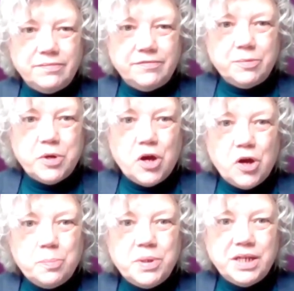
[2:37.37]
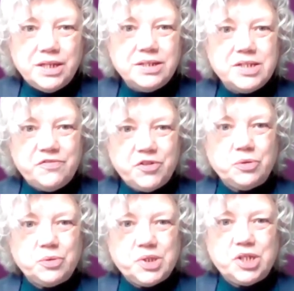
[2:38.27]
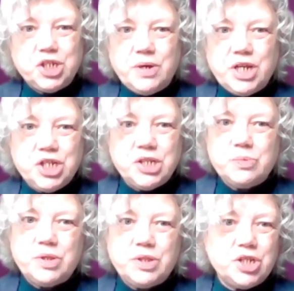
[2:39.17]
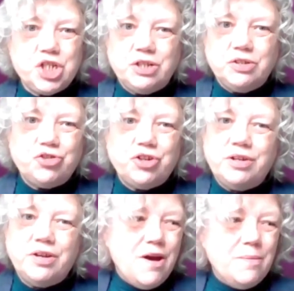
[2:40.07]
from her being in difficult situations with her children.